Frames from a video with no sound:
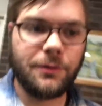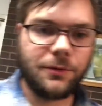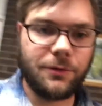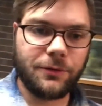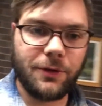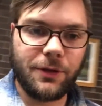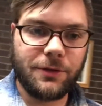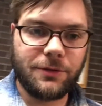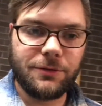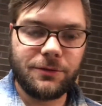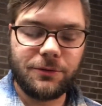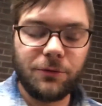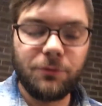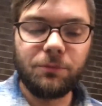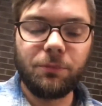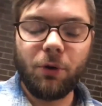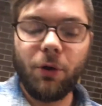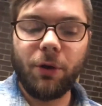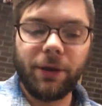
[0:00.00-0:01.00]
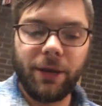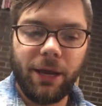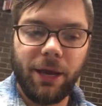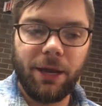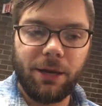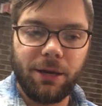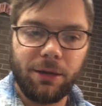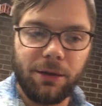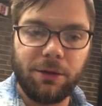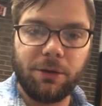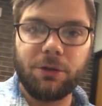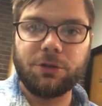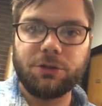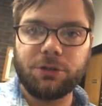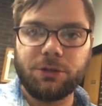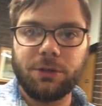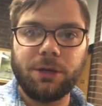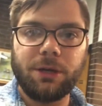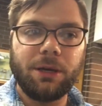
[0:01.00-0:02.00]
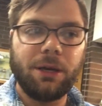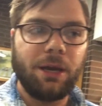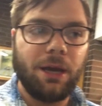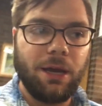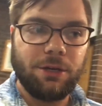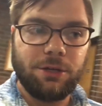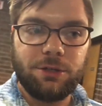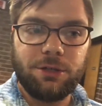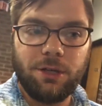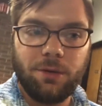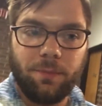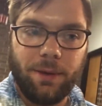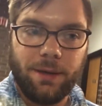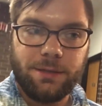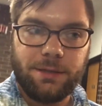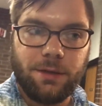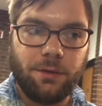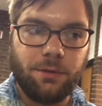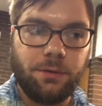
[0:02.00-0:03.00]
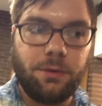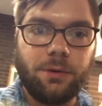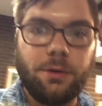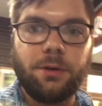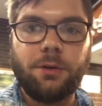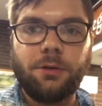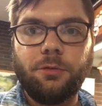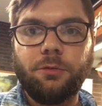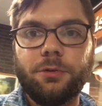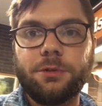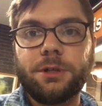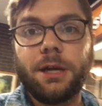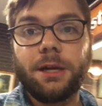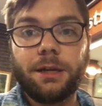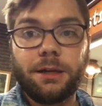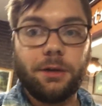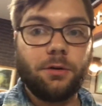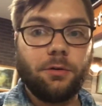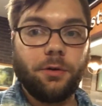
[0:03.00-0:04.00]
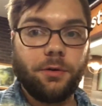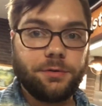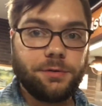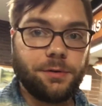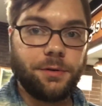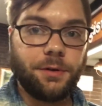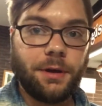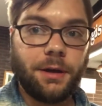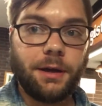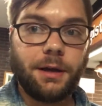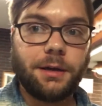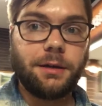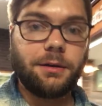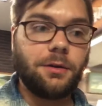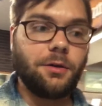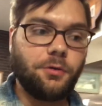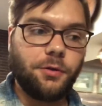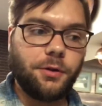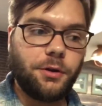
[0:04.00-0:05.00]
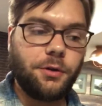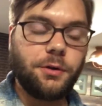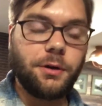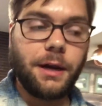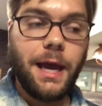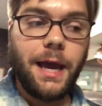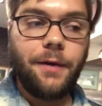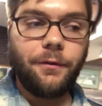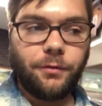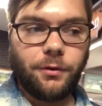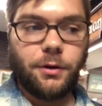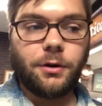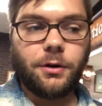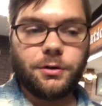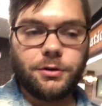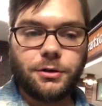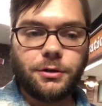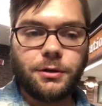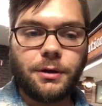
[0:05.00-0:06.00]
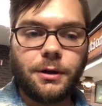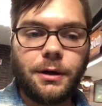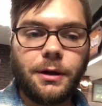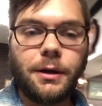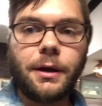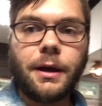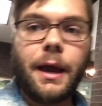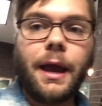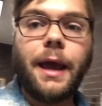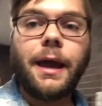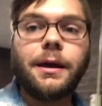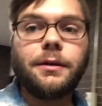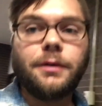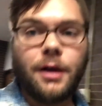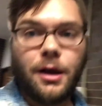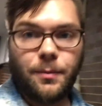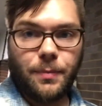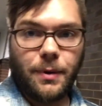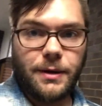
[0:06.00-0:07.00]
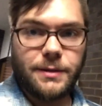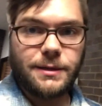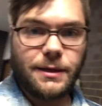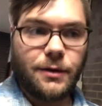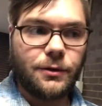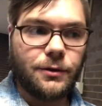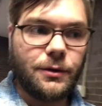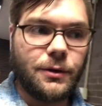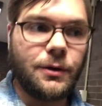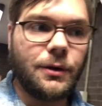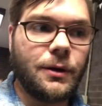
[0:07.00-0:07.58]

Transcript: Like that, you probably had a concussion and just didn't pass out, which I didn't know that was a thing. I didn't know that you could have a concussion and not pass out.